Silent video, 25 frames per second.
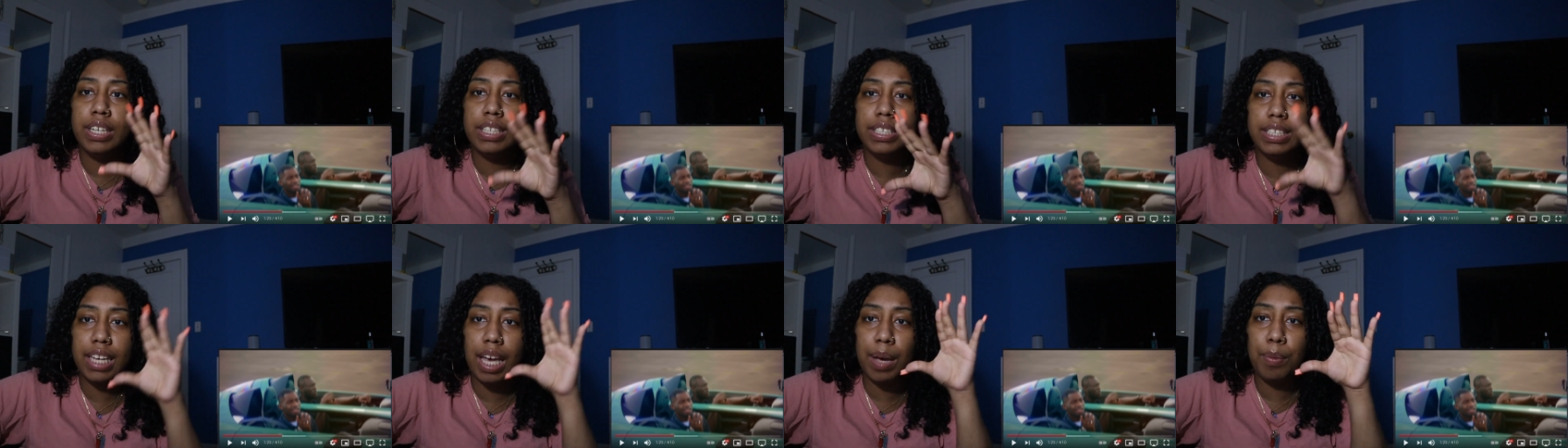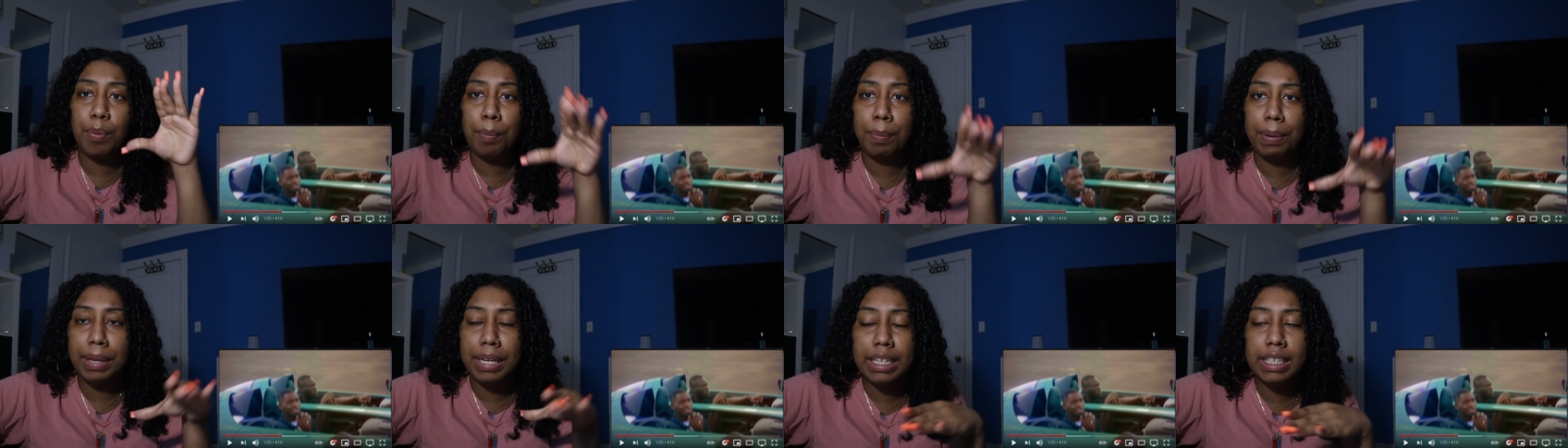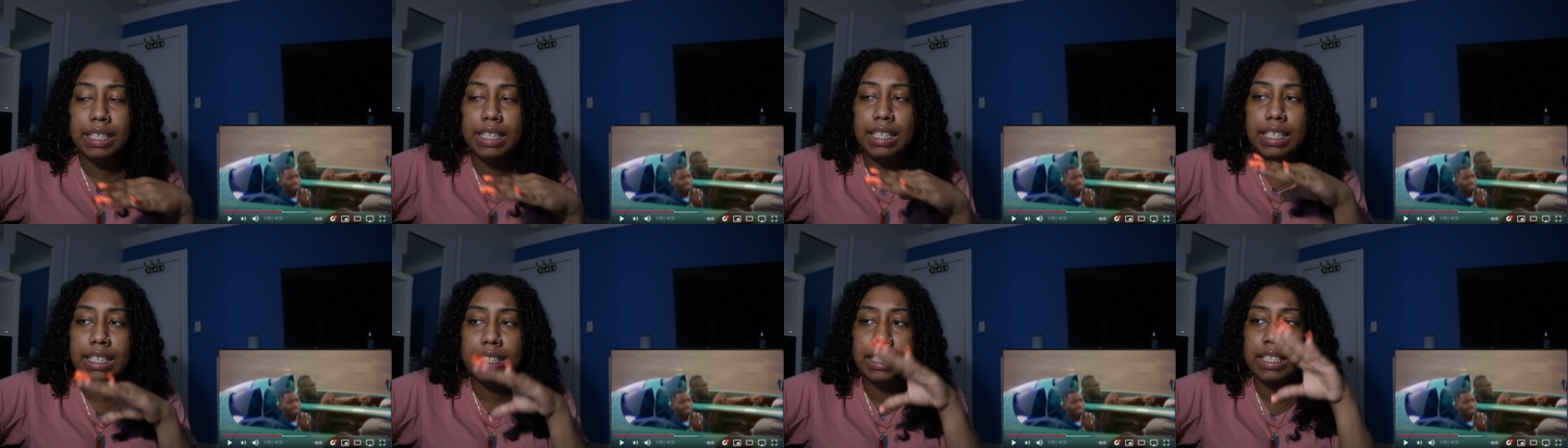his
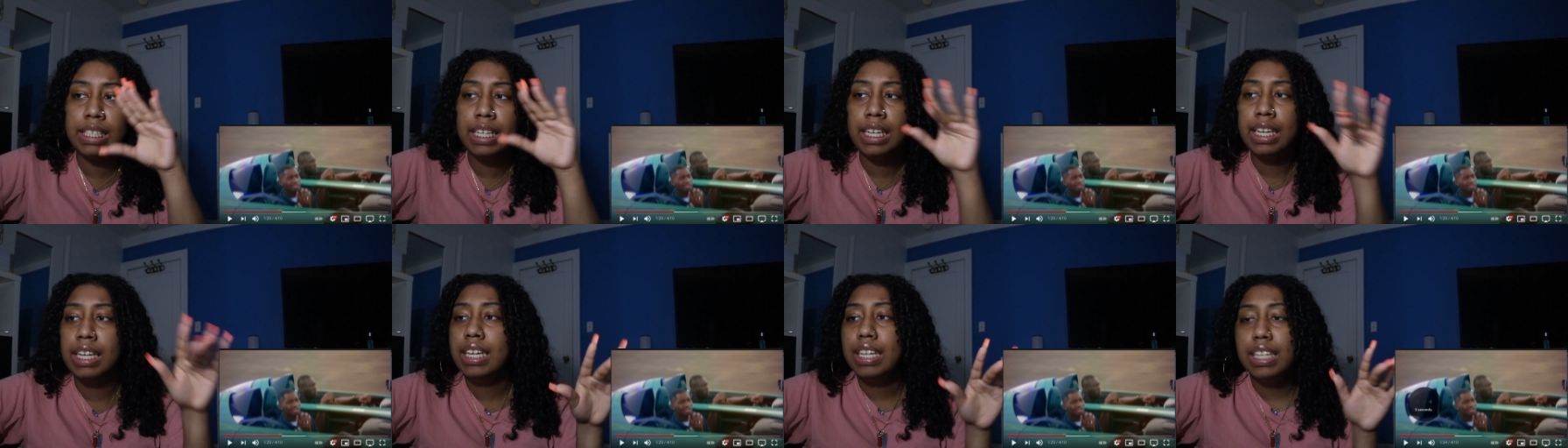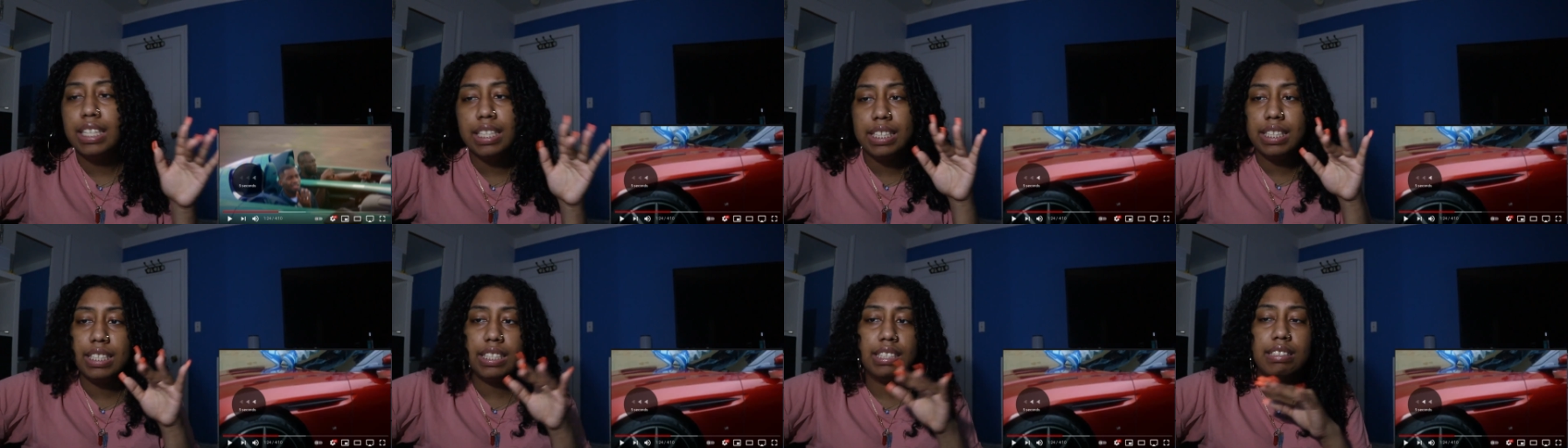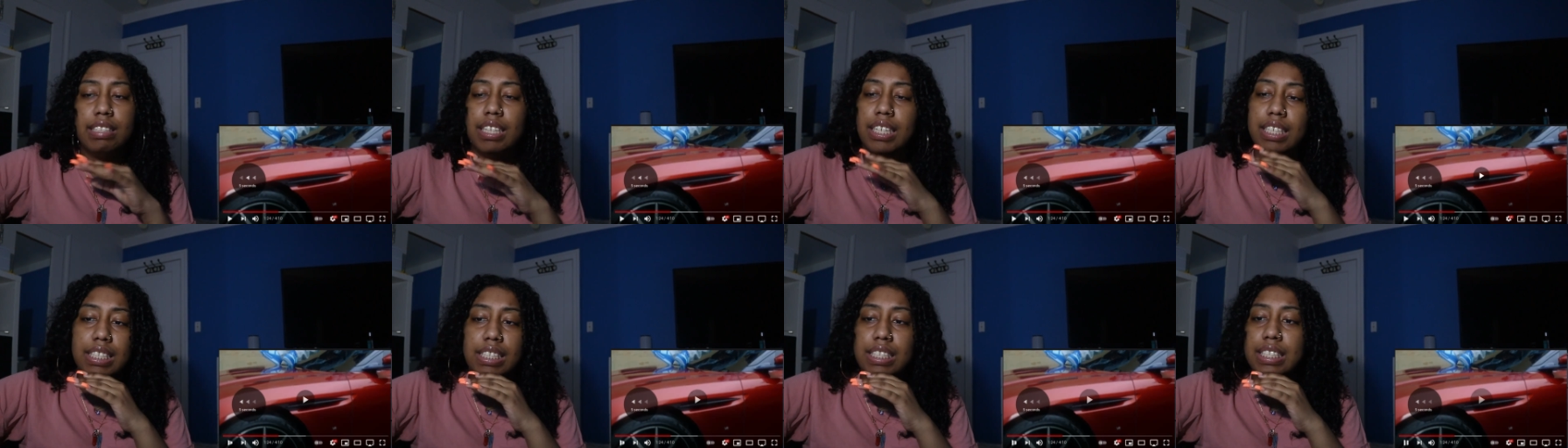capabilities,
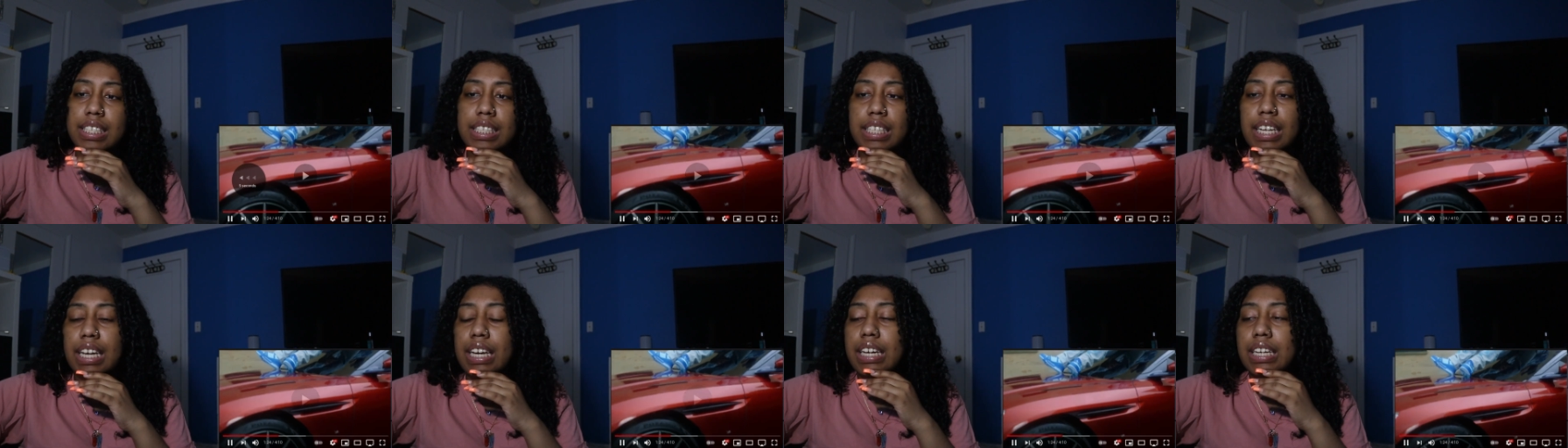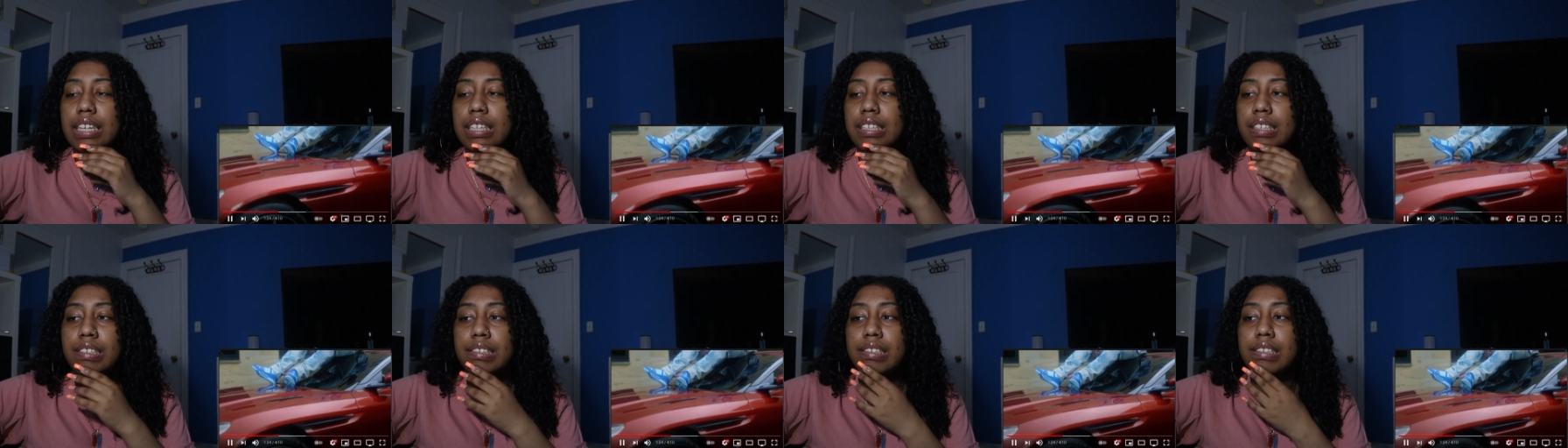it's insane